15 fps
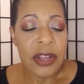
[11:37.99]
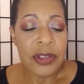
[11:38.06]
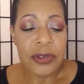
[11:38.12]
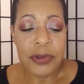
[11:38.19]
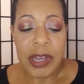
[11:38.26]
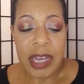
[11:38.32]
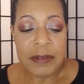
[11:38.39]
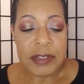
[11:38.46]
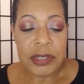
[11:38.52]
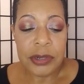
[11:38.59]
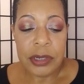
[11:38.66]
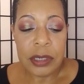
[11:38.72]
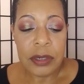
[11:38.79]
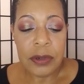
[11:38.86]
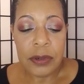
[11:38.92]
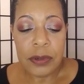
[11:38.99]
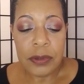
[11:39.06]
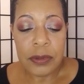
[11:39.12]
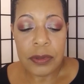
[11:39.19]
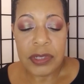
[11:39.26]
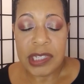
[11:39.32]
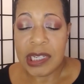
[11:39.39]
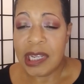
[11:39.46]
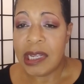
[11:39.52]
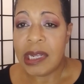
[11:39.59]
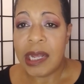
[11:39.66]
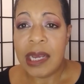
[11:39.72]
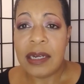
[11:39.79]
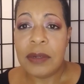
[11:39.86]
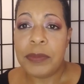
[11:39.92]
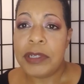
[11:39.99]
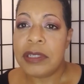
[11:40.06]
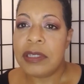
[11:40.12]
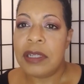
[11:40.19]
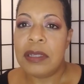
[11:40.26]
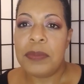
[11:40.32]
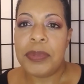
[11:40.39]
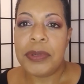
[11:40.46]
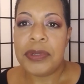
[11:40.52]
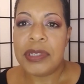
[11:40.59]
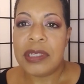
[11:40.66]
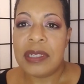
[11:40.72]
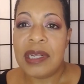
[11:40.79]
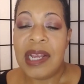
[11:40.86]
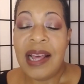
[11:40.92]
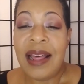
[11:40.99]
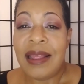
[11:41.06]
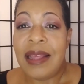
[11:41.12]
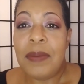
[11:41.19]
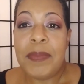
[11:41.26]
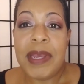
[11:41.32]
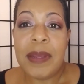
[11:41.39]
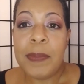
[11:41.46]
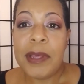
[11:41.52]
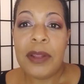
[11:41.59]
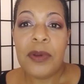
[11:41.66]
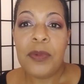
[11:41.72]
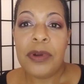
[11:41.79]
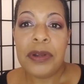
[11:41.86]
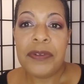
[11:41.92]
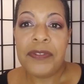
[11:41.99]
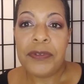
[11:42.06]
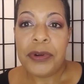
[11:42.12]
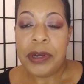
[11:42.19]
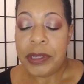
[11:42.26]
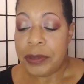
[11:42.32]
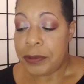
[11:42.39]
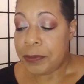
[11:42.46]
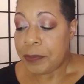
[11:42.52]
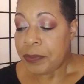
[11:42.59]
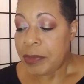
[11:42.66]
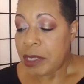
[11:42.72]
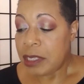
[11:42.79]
you have certain goals and they line up with this other person, that may be the one for you.